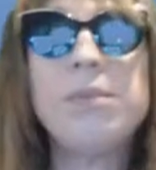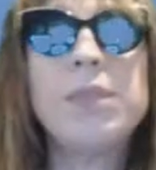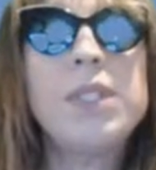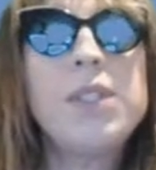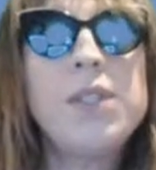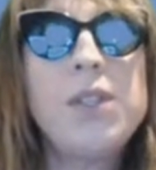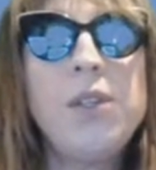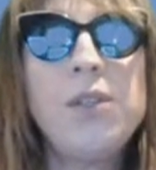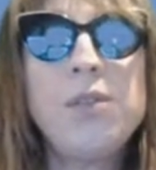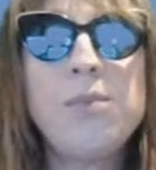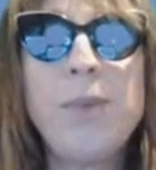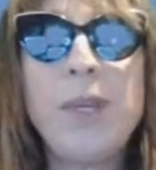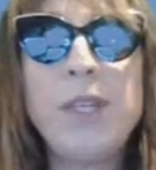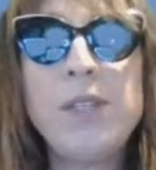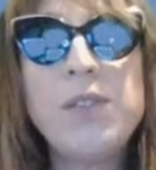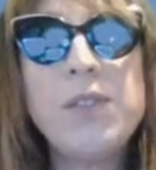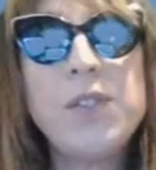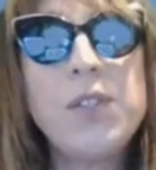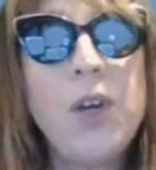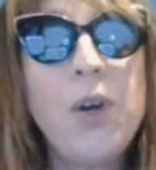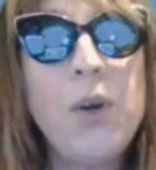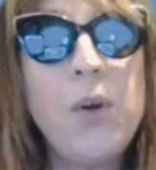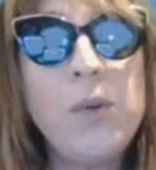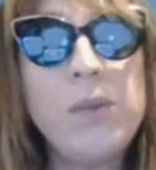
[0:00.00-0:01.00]
Excuse me.
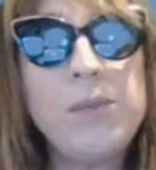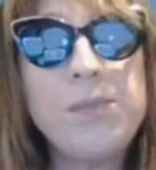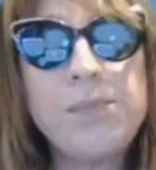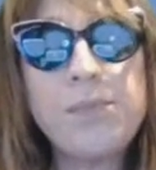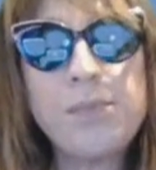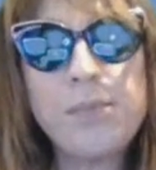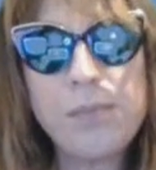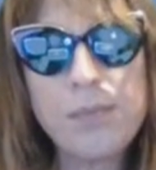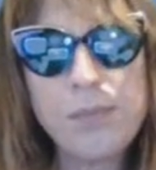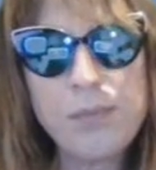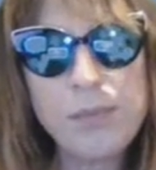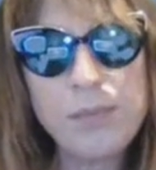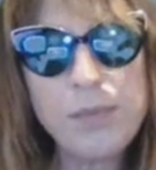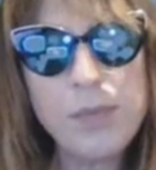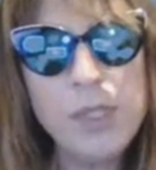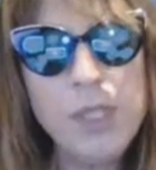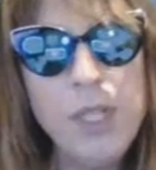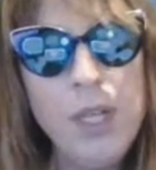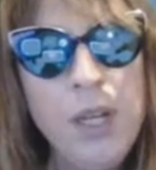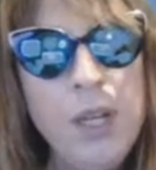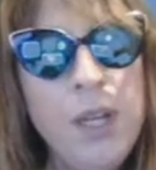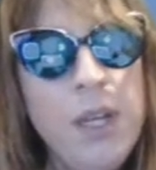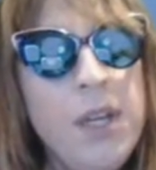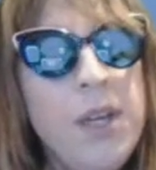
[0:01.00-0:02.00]
So
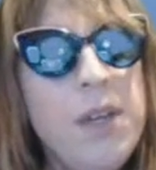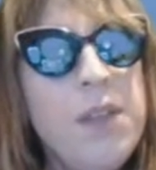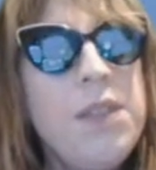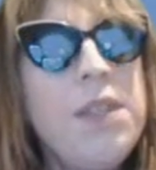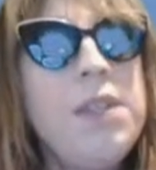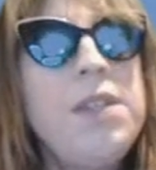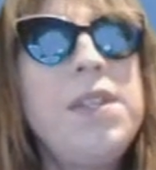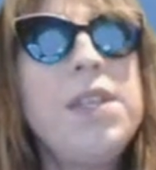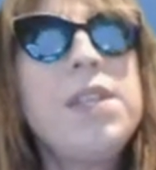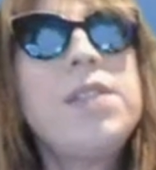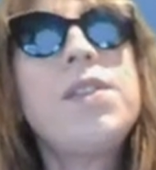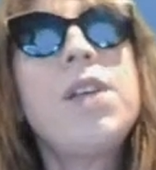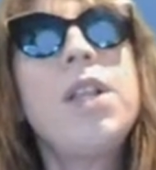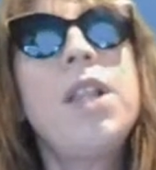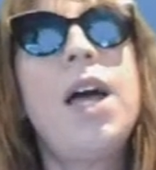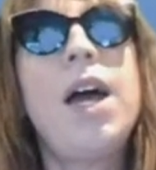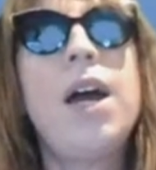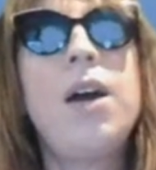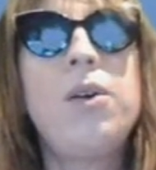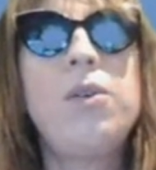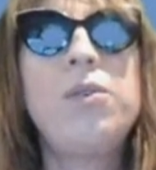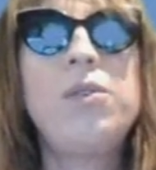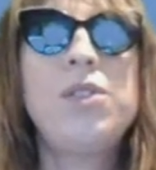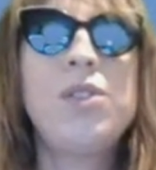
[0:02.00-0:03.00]
the
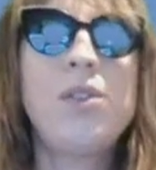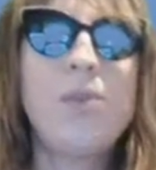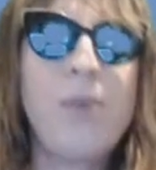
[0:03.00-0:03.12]
disallow